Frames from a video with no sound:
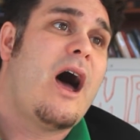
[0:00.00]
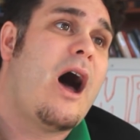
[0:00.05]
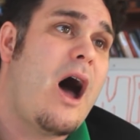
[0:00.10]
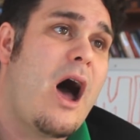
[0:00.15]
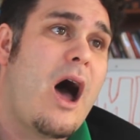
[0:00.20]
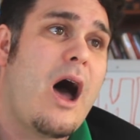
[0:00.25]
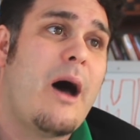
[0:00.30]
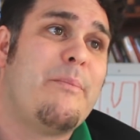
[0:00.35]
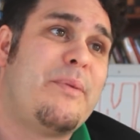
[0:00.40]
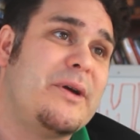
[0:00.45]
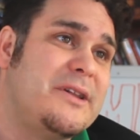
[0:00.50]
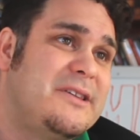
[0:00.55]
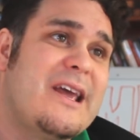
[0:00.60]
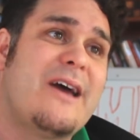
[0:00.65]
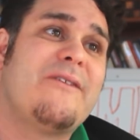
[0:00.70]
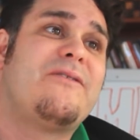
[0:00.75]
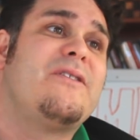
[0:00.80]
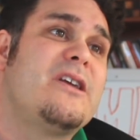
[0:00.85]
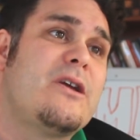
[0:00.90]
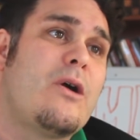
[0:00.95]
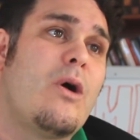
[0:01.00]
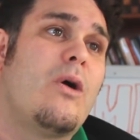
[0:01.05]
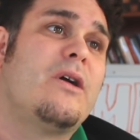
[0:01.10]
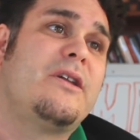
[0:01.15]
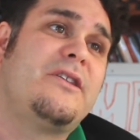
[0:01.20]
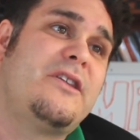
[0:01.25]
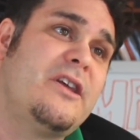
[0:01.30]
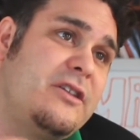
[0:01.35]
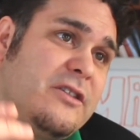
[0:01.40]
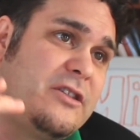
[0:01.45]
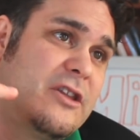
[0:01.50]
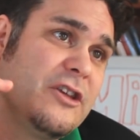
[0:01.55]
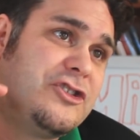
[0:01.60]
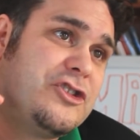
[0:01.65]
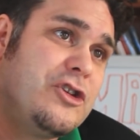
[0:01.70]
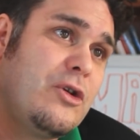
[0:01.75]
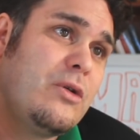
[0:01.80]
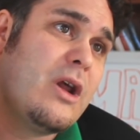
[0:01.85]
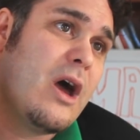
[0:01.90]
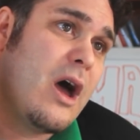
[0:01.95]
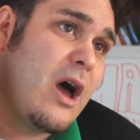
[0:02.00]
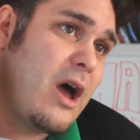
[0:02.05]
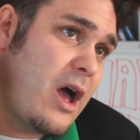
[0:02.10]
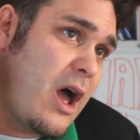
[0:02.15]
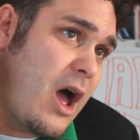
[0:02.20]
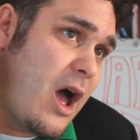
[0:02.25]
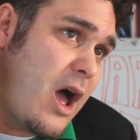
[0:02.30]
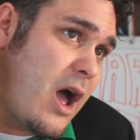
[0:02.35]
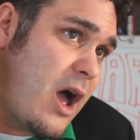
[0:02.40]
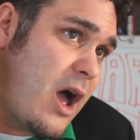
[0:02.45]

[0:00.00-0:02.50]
But definitely going, the Judah